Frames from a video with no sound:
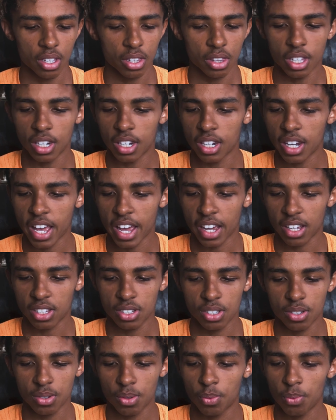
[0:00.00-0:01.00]
the
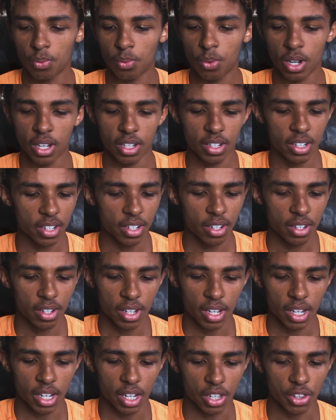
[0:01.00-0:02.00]
next,
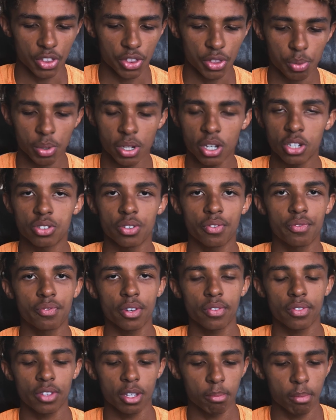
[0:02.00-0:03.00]

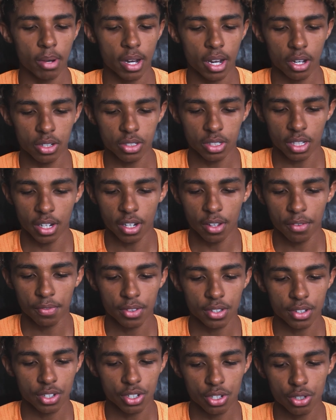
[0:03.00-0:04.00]
350 miles, and if
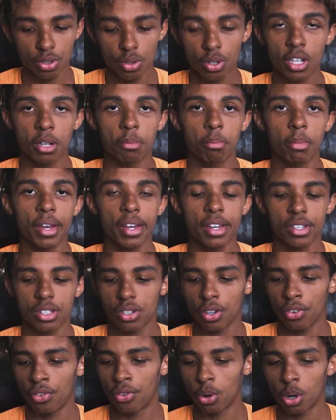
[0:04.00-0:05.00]
this shoe can make it
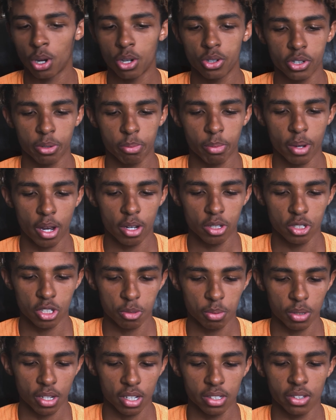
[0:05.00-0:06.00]
to 400 miles
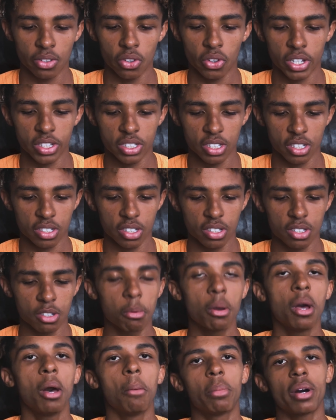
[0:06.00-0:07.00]
just because of the lacing
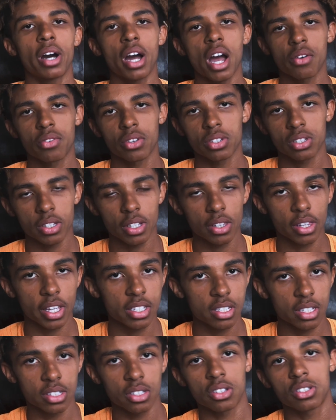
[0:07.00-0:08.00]
system. But obviously
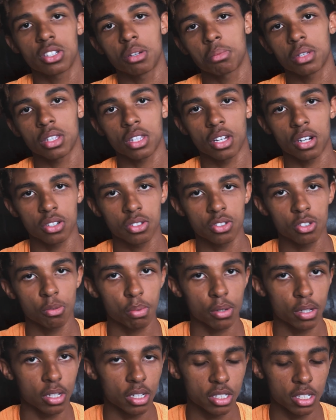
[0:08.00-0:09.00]
laces are something that are
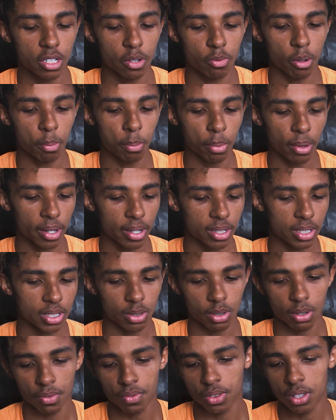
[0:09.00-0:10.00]
super easy to replace,
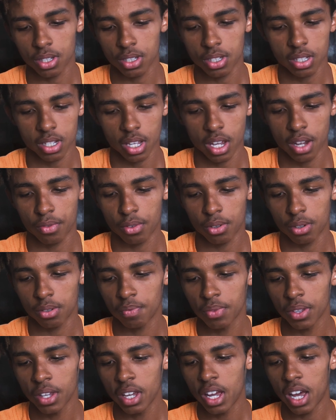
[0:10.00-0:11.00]
so if this ever,
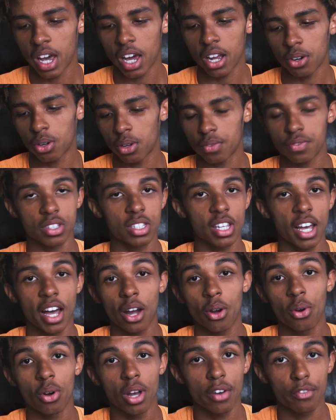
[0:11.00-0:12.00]
I don't know, if the
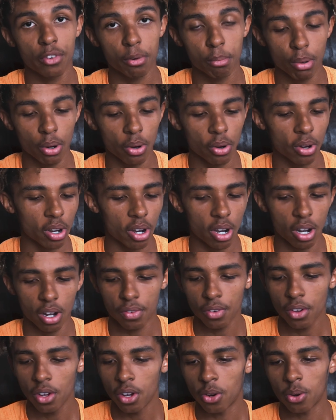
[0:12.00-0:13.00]
toggle ever broke
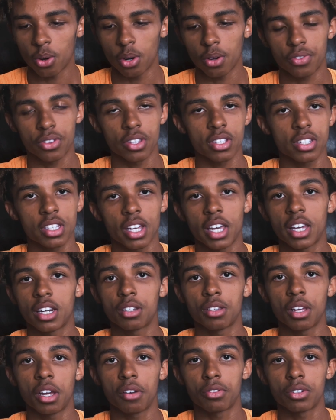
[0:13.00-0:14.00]
off or if this
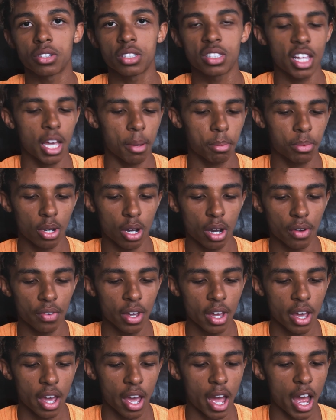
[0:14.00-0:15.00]
end ever snapped off,
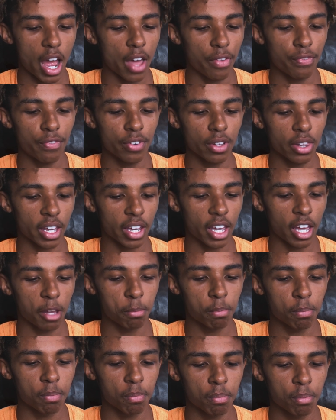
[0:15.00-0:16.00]
I feel like
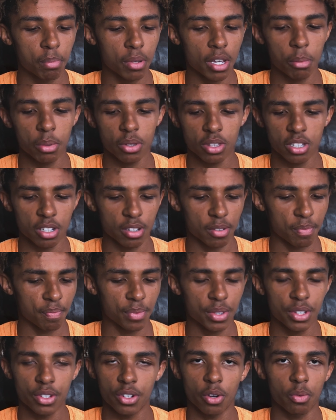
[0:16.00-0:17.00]
I'd be able to,
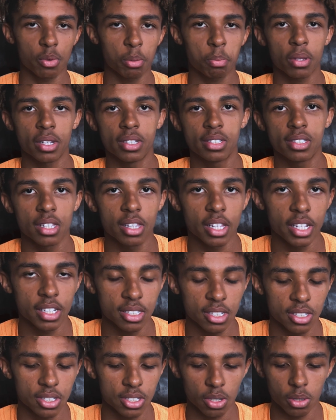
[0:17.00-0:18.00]
you know, replace the
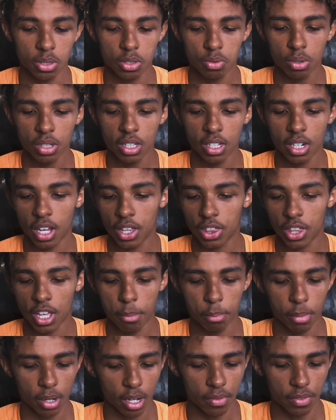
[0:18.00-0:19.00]
laces, so it's really not
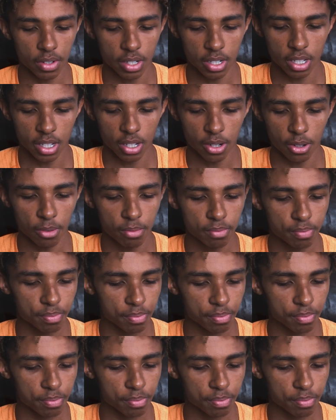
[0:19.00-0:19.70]
that big of a deal.